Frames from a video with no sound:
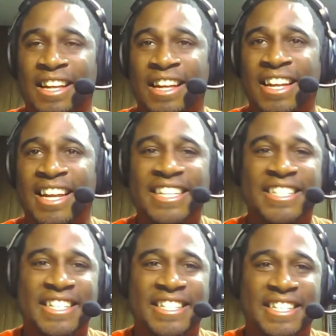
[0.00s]
That's
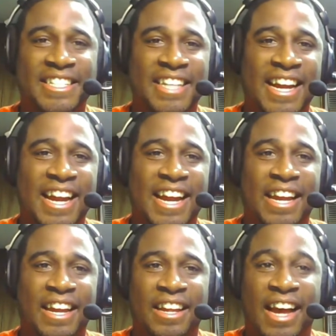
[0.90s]
just insane.
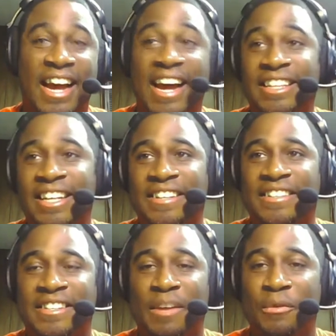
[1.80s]
I think it's
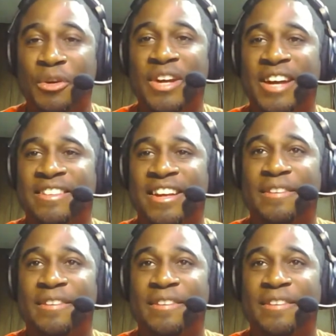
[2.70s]
insane. What do you guys think?